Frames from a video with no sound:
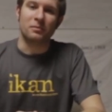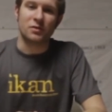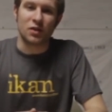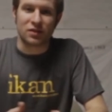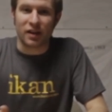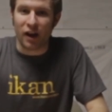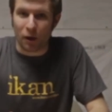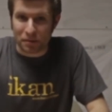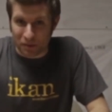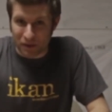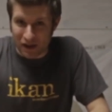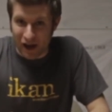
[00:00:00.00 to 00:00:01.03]
just to help
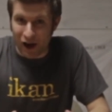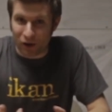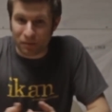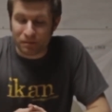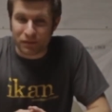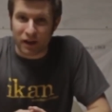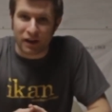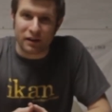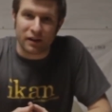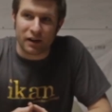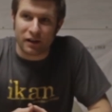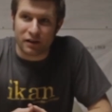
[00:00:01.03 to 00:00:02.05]
somebody out.
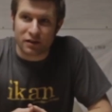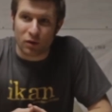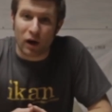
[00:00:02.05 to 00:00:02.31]
And so